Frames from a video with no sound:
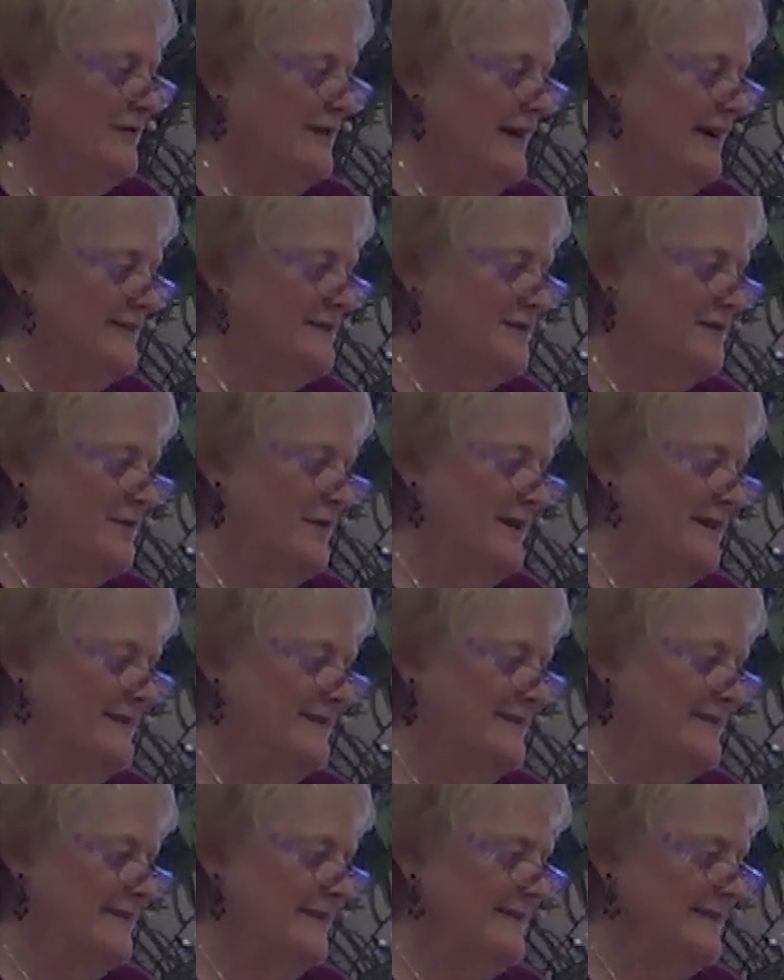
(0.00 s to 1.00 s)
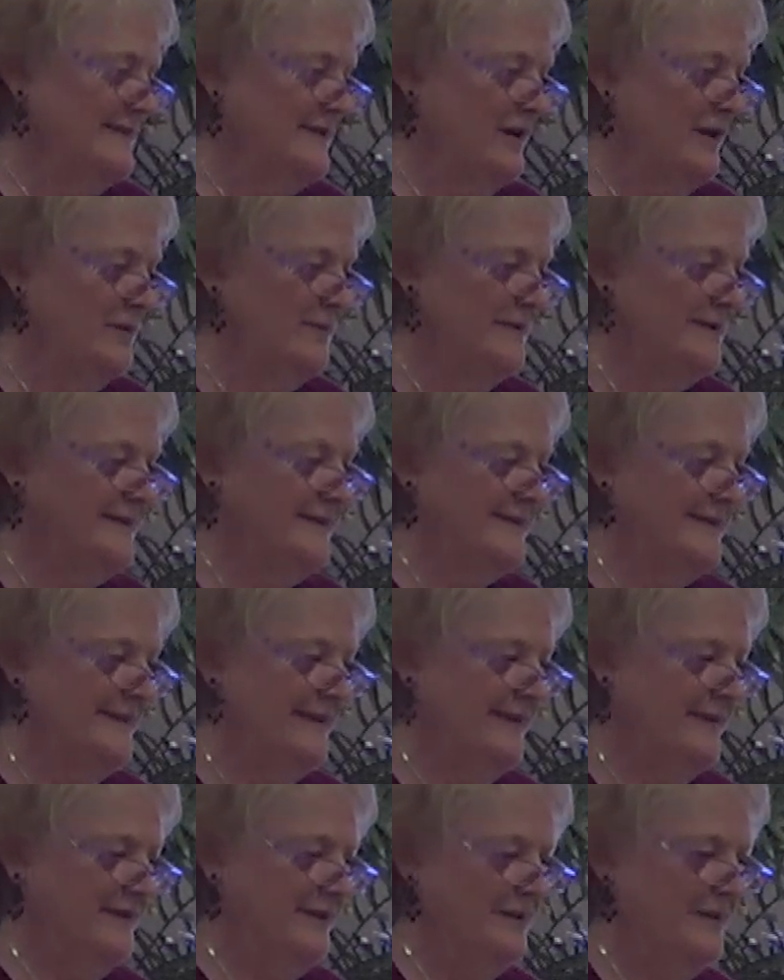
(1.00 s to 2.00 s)
God's grace is always
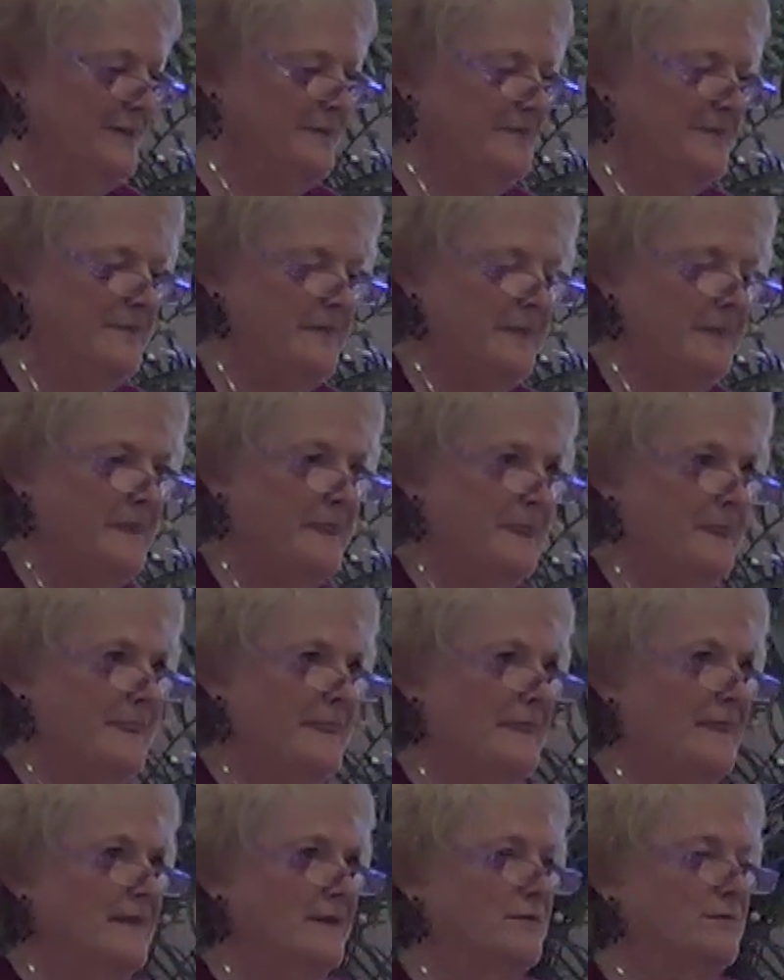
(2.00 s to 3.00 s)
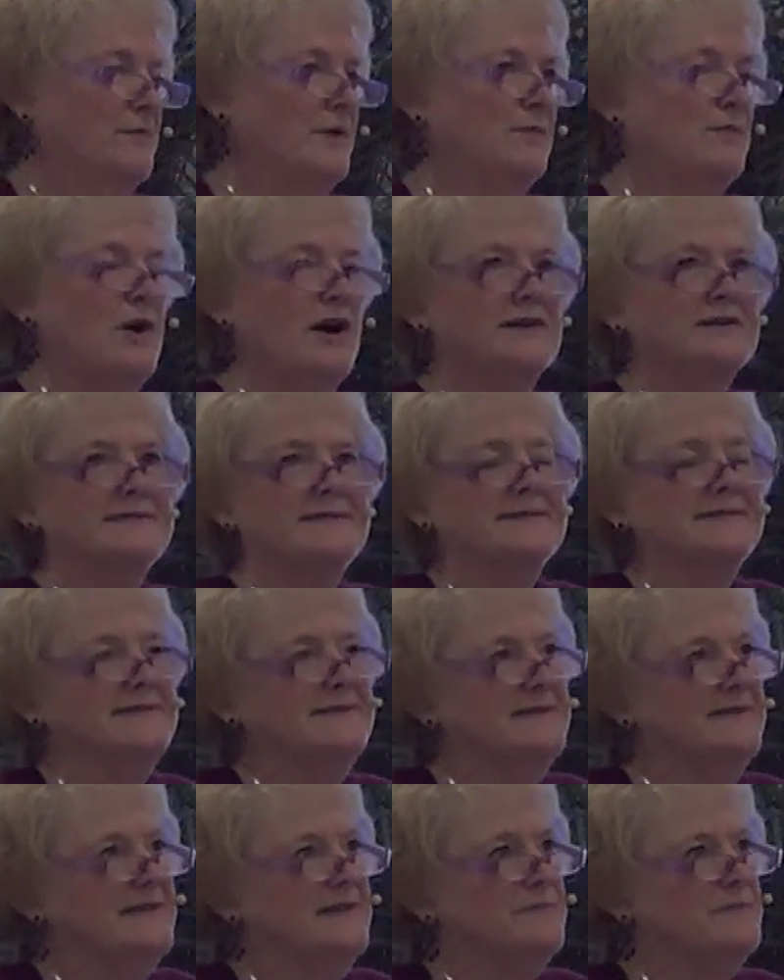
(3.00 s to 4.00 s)
there we walked
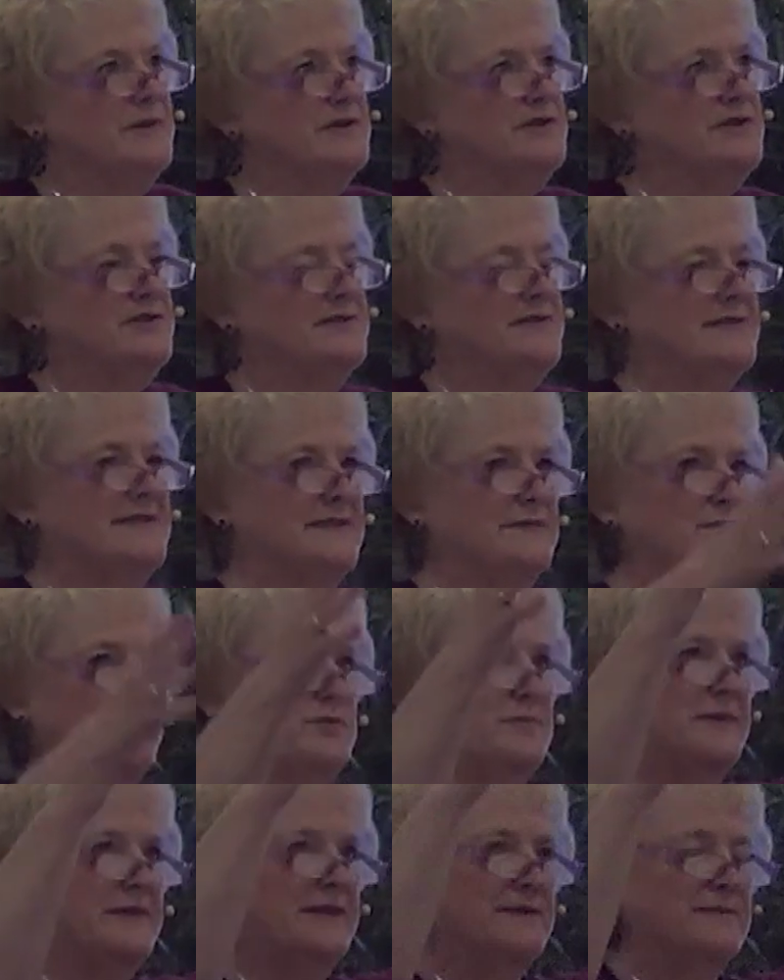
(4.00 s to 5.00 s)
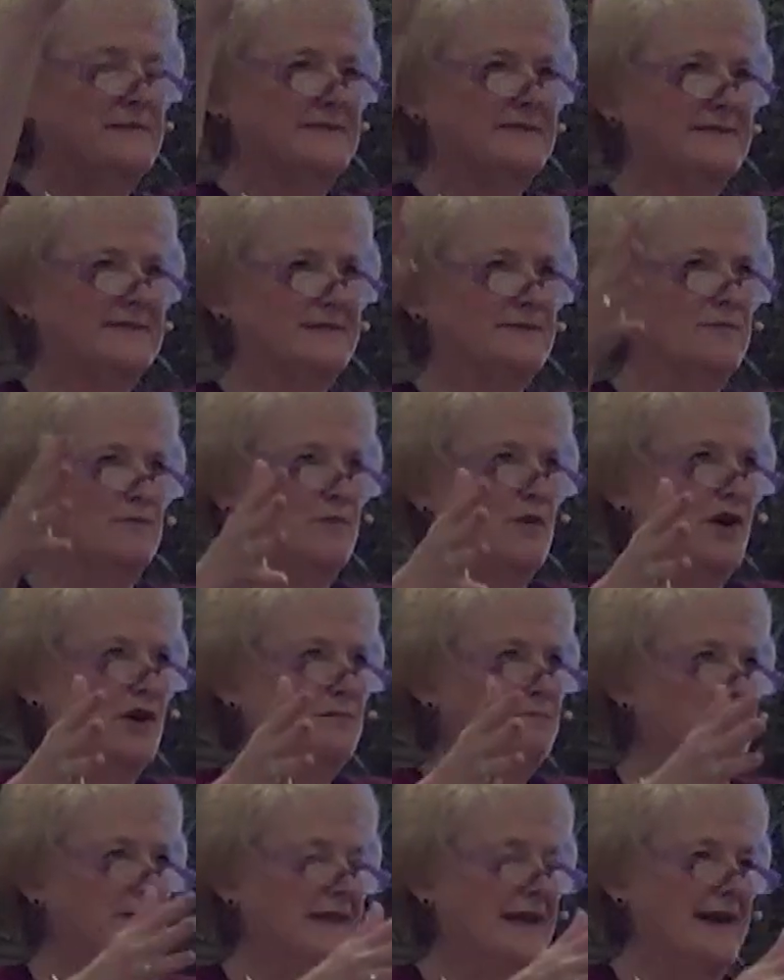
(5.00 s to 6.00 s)
into the emergency room and there was this
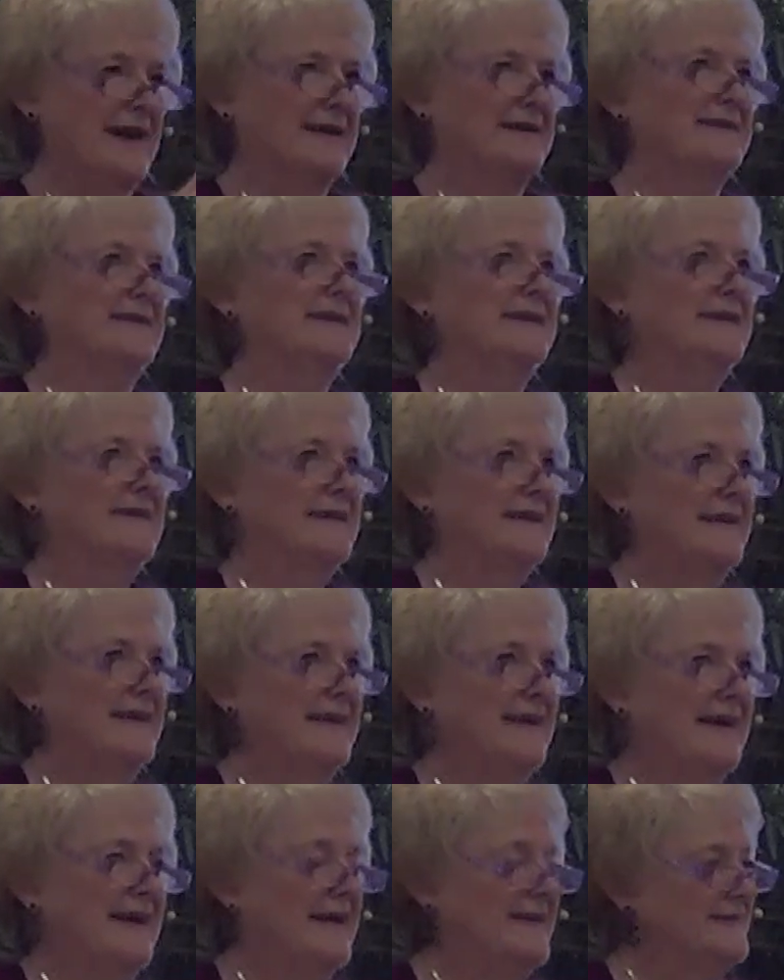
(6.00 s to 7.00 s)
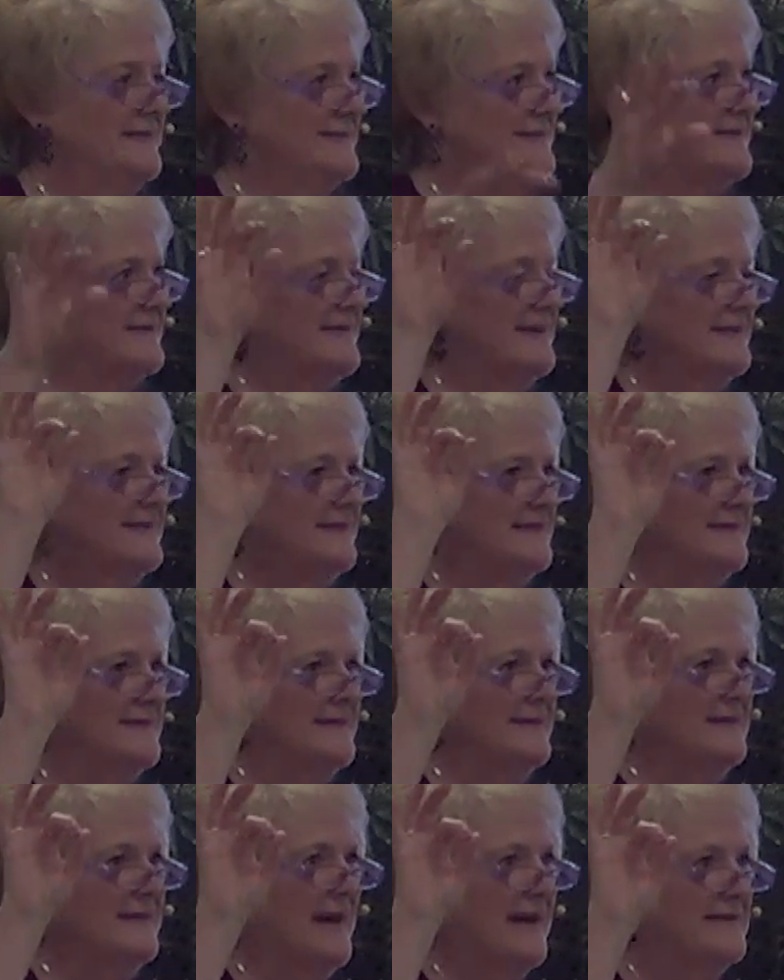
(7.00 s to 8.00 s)
wall plaque. And it said
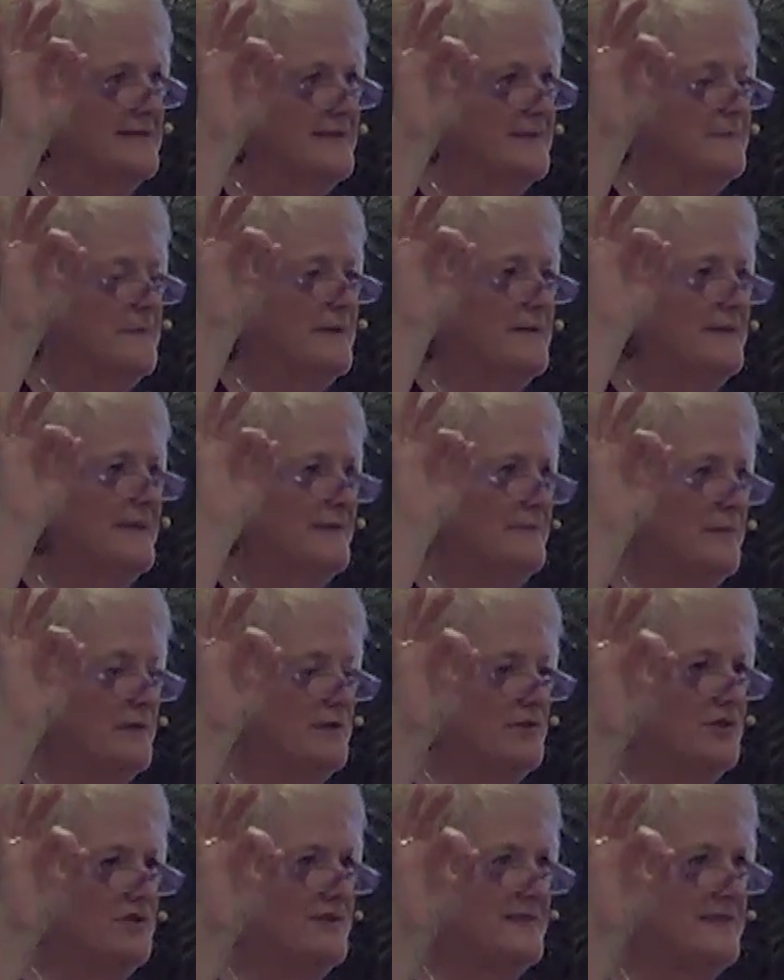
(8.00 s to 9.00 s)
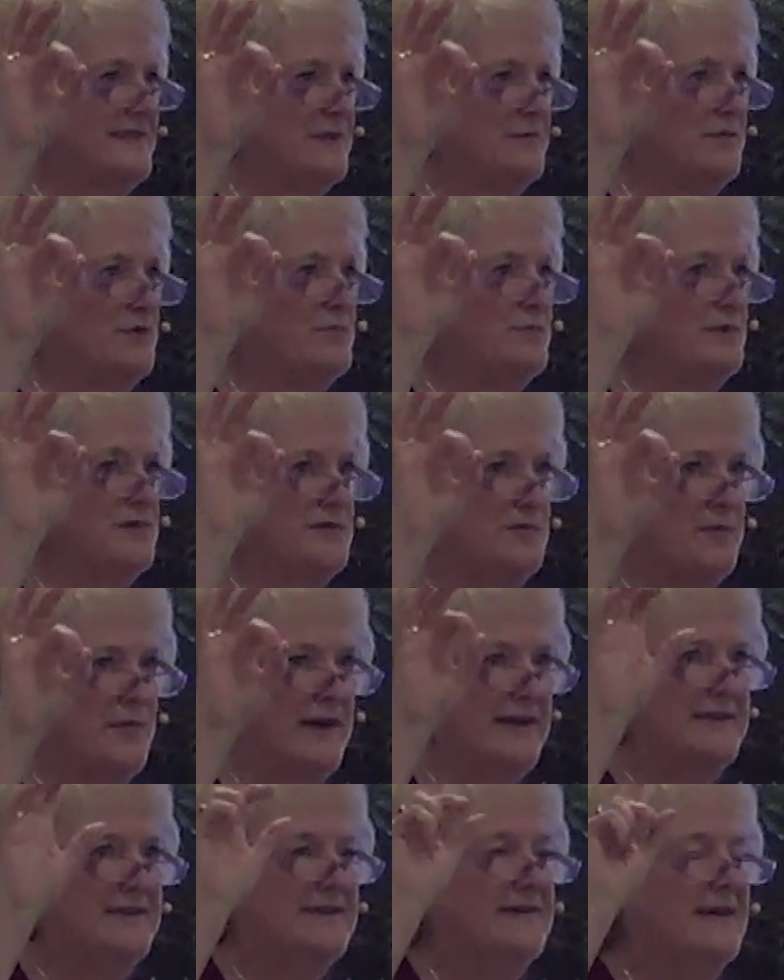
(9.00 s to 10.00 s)
this hospital emergency room was
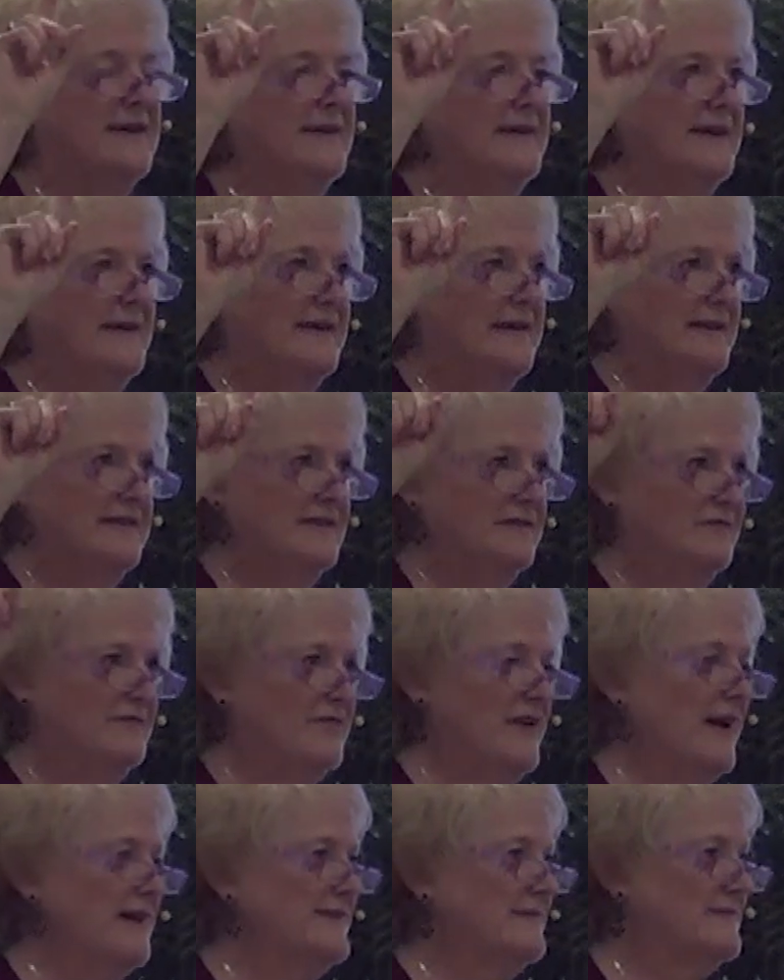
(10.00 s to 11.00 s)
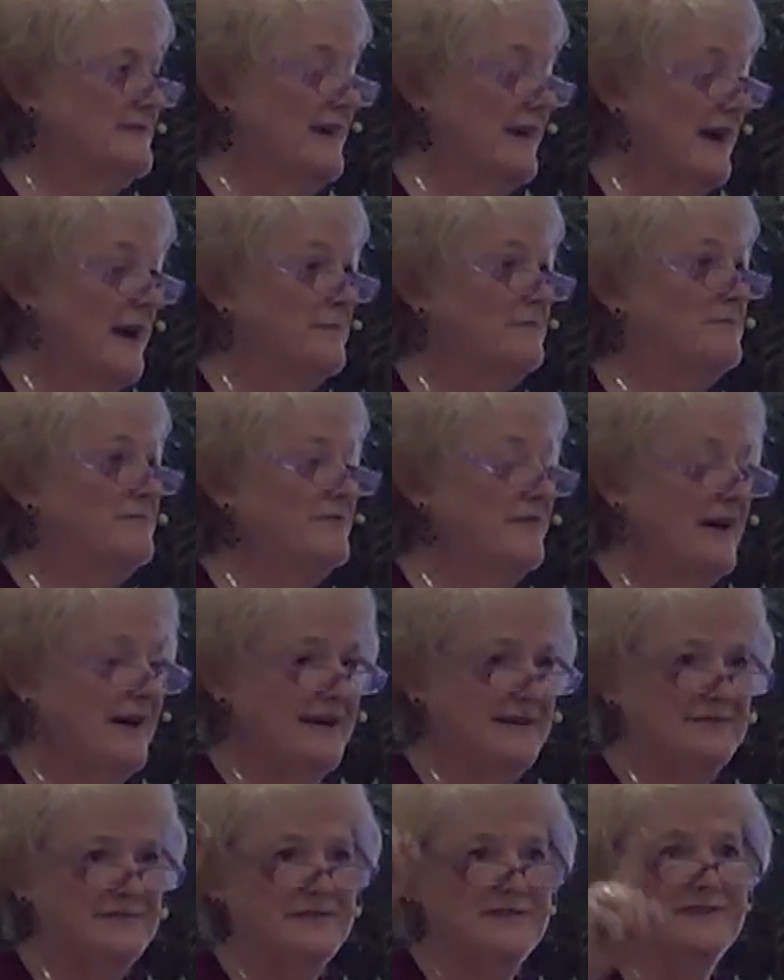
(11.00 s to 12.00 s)
rated the top
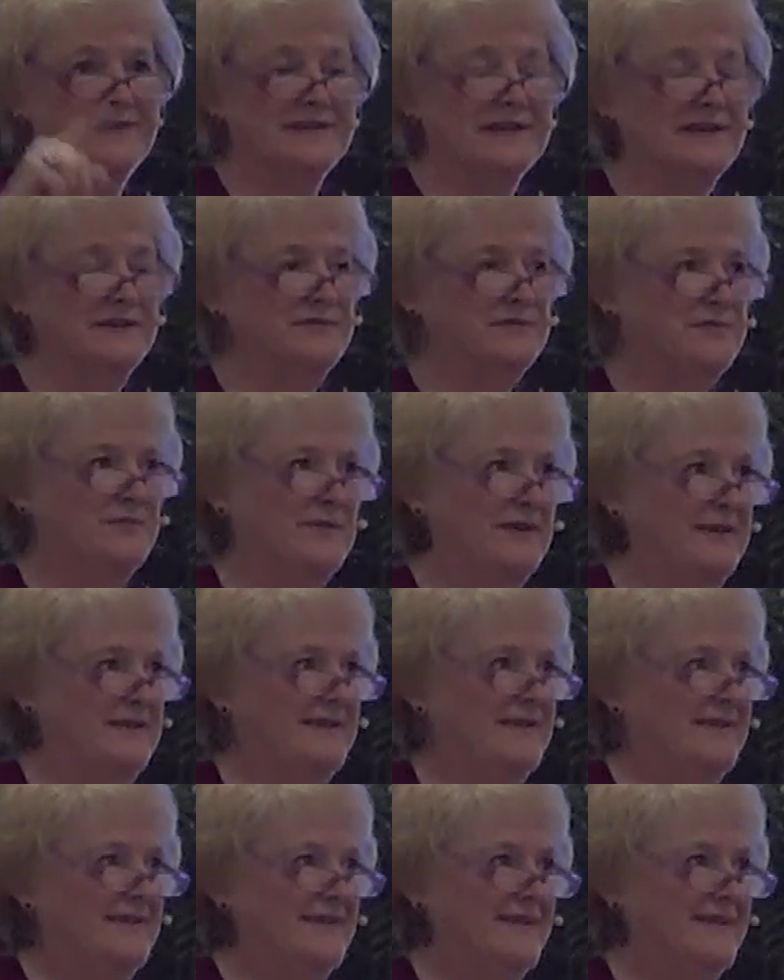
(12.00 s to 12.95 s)
five in the country.